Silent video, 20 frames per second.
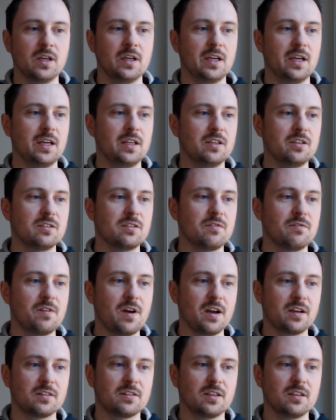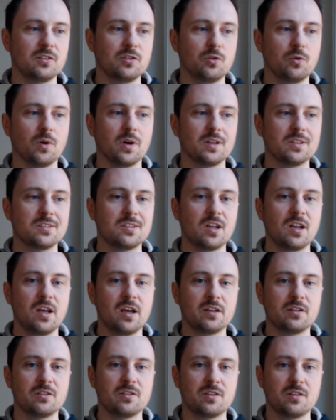It is the fact that you are
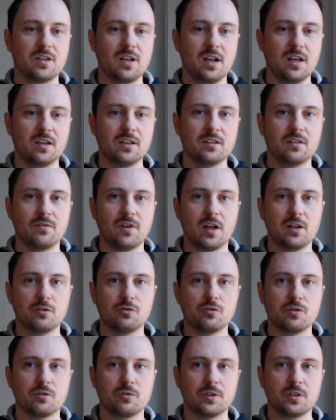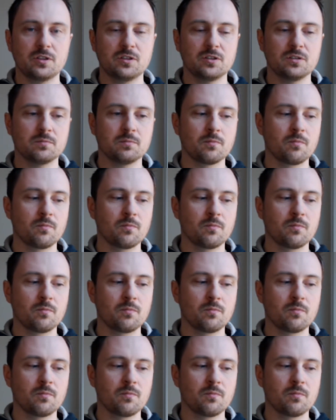delaying the value generation.